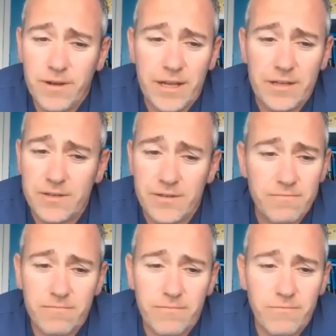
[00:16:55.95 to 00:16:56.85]
is
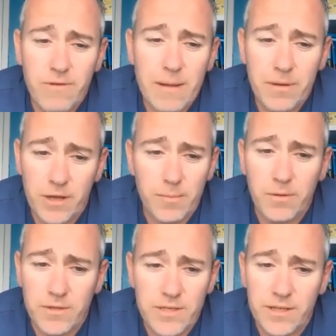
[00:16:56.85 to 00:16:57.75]

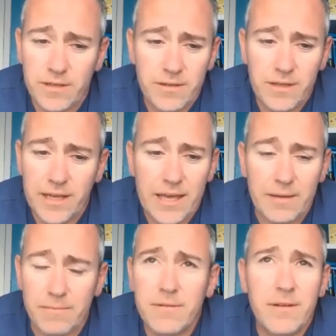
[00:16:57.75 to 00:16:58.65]
replicable to the
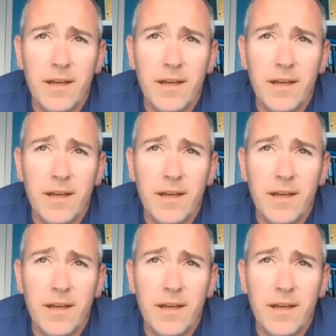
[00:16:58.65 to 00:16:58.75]
game.